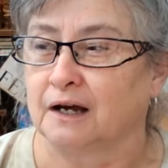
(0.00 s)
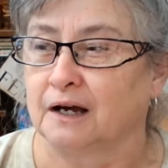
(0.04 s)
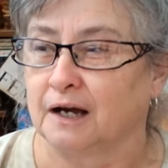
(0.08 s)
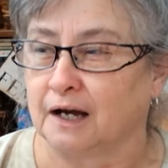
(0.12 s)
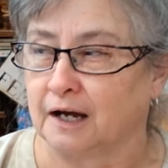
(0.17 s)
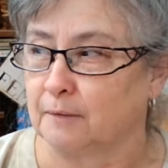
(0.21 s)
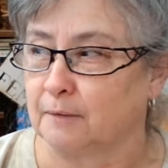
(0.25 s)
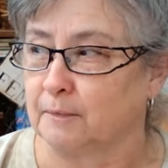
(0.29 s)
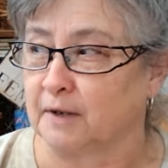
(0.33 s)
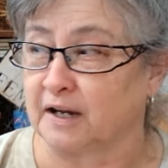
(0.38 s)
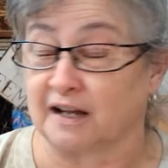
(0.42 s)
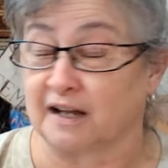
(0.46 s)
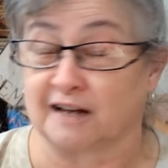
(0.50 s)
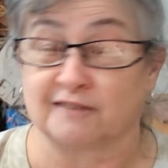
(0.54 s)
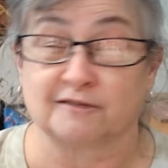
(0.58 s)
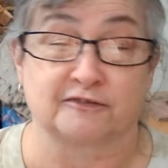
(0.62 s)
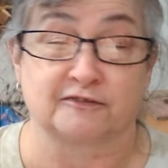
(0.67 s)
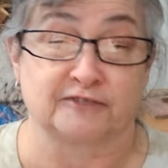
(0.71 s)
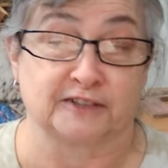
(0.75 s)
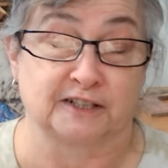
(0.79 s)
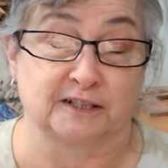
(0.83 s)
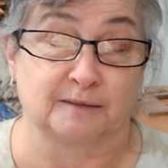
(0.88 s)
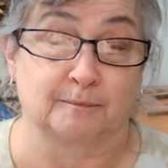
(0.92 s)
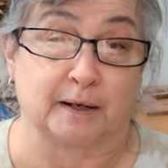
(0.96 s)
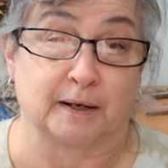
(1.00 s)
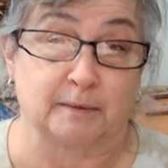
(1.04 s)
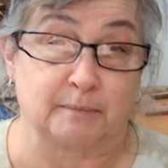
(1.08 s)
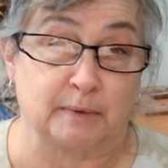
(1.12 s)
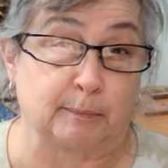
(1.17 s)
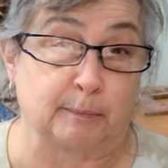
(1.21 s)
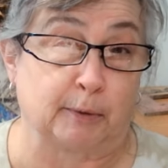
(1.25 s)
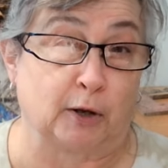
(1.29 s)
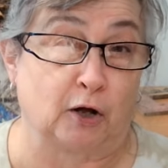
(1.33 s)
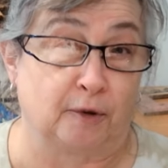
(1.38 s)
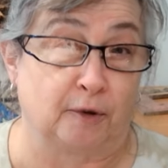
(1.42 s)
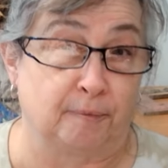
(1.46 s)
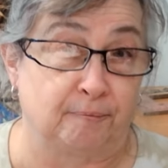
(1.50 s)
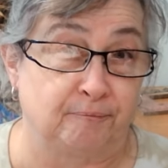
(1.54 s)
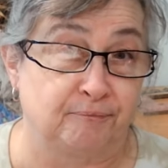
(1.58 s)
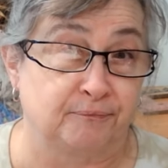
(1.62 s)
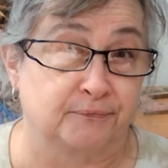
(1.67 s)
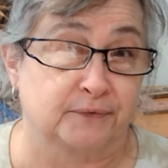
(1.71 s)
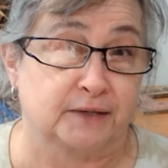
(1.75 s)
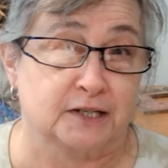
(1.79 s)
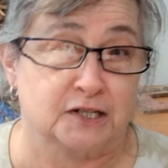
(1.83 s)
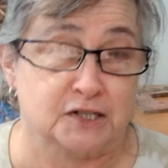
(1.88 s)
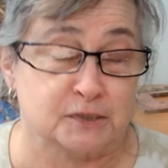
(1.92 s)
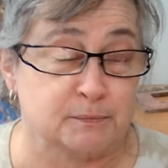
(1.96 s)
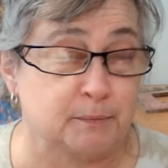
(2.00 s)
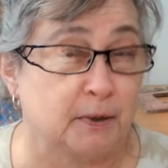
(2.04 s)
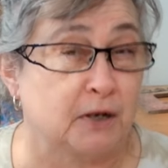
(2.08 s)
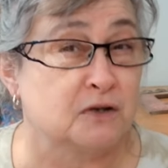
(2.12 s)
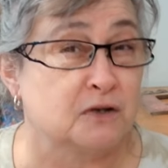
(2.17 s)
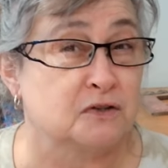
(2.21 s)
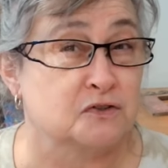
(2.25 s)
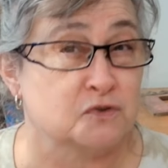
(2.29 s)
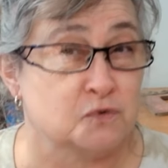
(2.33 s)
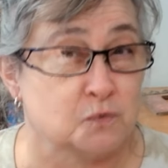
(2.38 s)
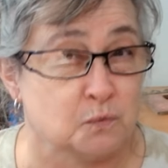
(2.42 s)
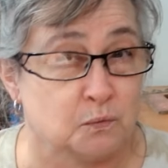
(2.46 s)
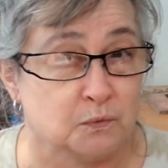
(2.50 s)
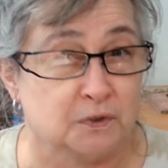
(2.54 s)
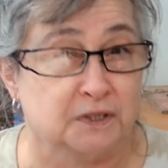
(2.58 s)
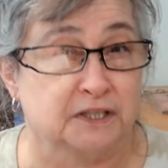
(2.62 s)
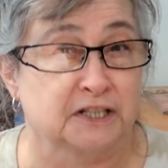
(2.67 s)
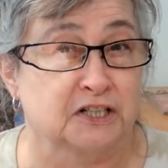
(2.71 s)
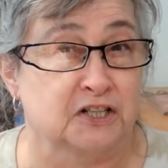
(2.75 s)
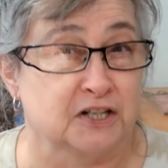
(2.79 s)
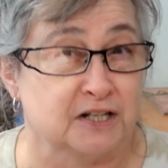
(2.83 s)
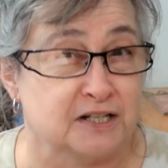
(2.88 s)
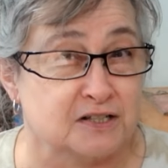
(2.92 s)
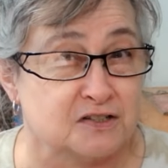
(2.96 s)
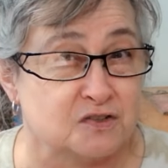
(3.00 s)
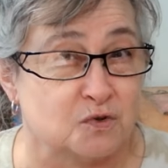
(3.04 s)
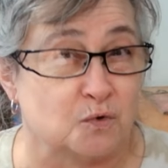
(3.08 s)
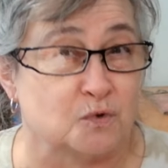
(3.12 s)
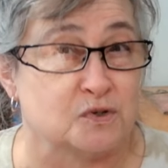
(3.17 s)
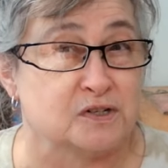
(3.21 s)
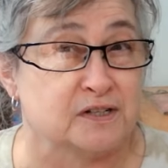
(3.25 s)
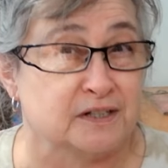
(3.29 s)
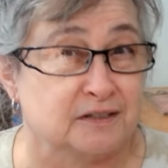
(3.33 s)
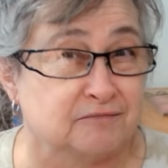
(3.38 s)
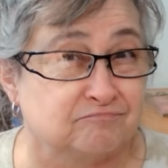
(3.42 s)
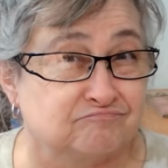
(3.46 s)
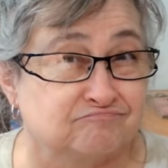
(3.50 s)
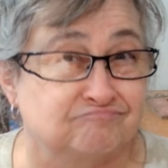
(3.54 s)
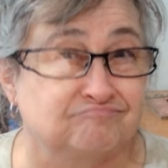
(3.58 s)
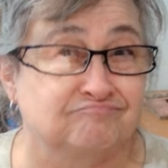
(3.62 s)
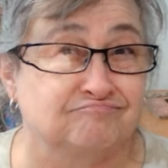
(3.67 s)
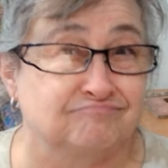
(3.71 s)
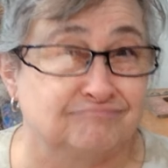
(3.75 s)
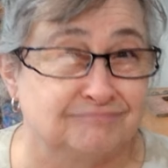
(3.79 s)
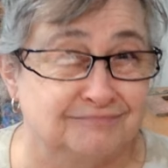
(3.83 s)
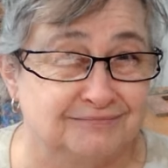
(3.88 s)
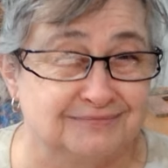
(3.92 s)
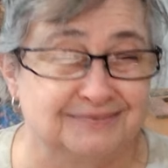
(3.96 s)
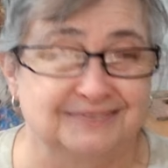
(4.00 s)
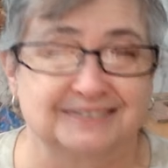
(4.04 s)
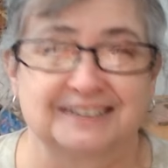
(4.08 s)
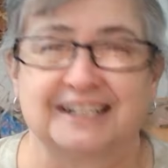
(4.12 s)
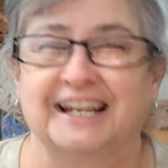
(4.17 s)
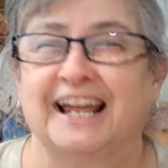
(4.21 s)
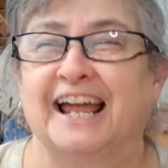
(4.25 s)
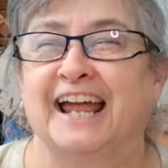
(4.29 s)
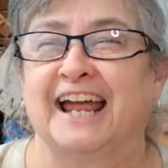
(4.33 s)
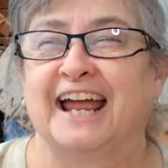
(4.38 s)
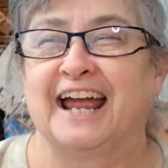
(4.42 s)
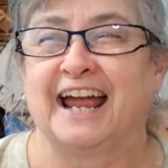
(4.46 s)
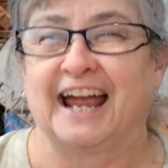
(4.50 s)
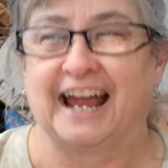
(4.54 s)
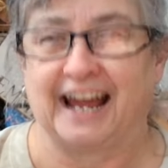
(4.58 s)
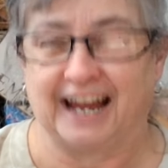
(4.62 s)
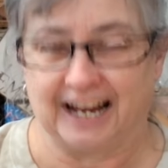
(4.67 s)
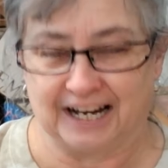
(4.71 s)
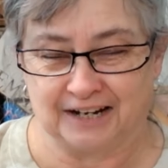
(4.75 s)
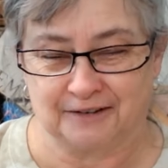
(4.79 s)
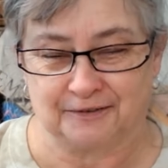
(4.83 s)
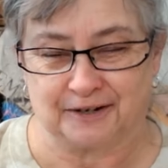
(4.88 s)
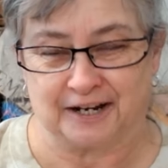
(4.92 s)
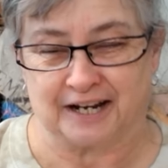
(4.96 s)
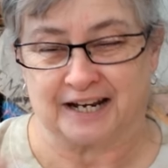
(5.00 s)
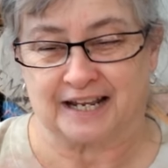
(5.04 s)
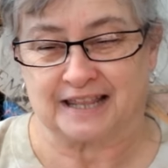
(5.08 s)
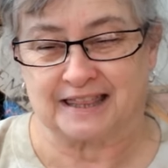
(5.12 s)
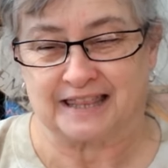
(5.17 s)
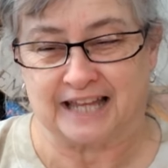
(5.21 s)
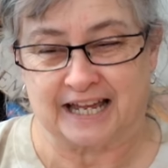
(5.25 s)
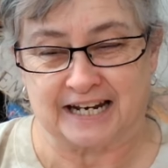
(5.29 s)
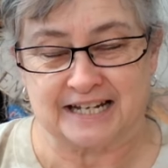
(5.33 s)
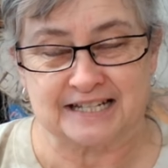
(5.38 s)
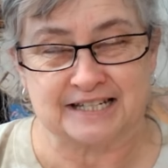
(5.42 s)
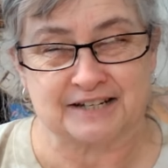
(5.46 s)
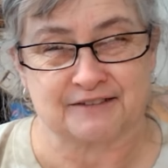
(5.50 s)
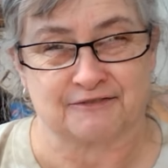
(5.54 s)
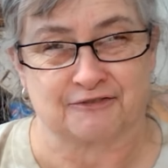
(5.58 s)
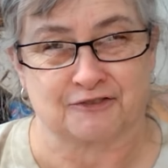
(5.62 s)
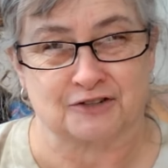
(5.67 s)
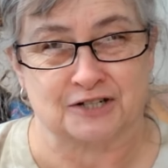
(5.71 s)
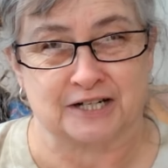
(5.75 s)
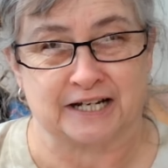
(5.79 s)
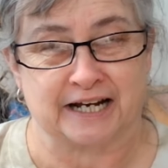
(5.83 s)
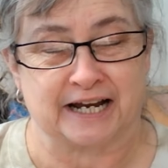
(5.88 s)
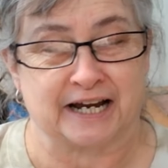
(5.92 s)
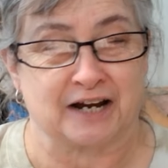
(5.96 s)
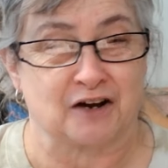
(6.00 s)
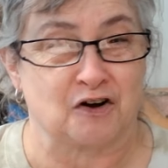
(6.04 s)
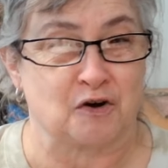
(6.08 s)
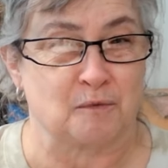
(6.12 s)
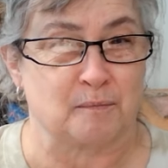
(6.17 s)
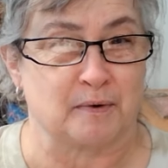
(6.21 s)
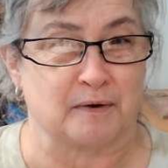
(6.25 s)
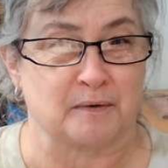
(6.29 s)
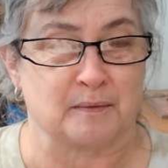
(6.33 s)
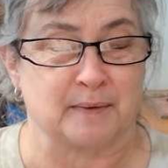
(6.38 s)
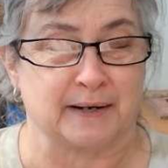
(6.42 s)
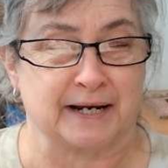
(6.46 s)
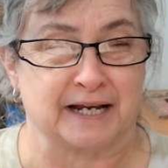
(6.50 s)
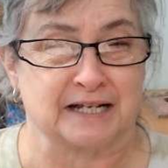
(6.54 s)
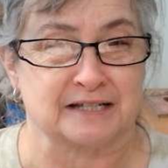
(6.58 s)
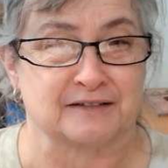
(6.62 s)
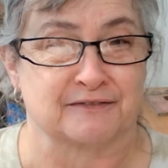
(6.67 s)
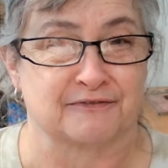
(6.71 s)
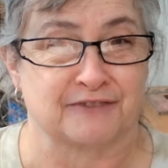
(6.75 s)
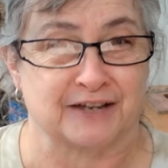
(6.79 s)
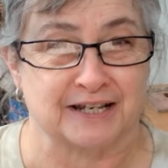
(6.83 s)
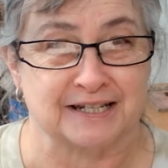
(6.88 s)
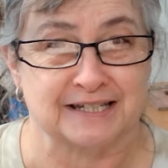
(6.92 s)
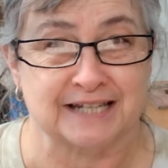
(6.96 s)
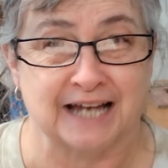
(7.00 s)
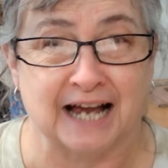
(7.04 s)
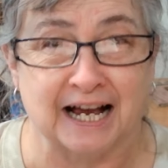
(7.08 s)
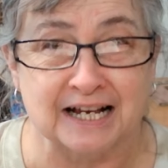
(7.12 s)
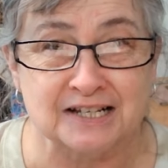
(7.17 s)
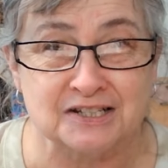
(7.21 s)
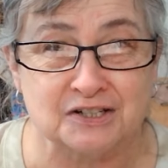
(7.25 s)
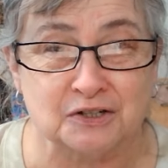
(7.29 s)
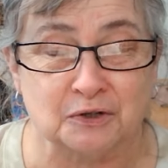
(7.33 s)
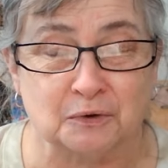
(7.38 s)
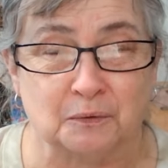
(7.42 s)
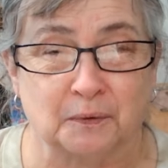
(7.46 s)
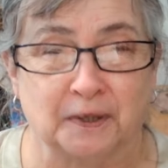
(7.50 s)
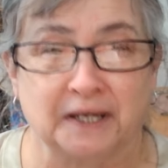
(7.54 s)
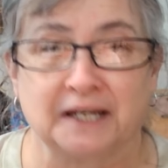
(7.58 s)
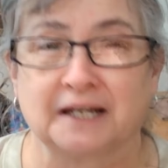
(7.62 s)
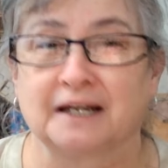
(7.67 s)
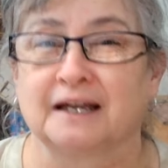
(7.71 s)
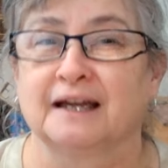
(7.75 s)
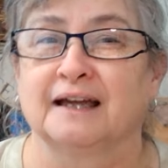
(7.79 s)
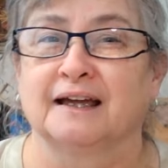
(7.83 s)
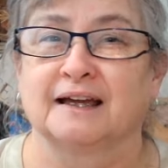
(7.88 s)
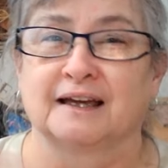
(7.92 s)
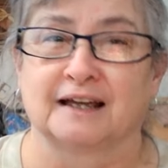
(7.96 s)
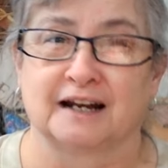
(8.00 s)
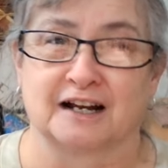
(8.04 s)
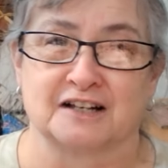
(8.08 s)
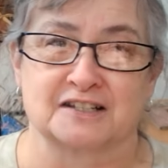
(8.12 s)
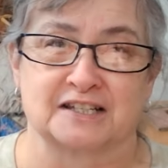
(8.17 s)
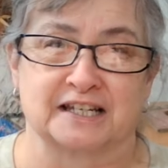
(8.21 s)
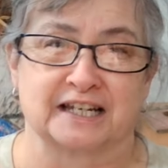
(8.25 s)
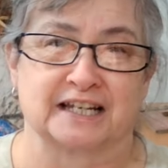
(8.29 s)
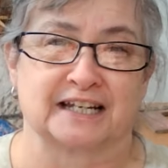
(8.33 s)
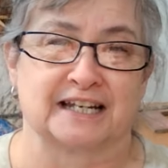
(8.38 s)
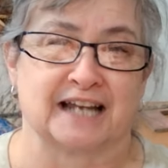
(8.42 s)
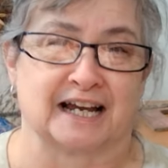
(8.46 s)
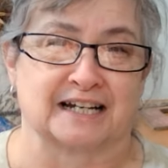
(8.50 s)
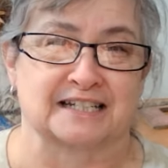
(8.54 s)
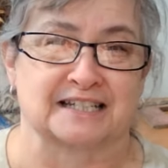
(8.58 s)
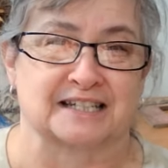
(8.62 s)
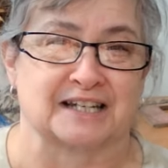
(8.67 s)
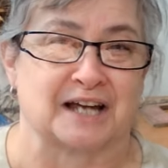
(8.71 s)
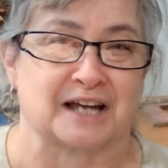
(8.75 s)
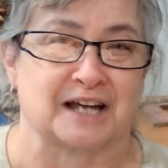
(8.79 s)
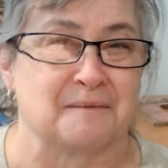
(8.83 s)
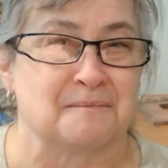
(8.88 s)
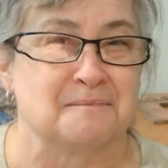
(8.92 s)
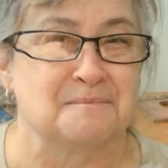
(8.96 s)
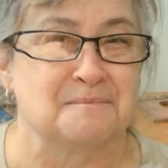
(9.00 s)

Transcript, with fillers: Um, I have a feeling it might be Paul, because Paul is really good at sourcing. Anyway, that is it for today. I hope everybody has a fantastic week, and I'll see you next time.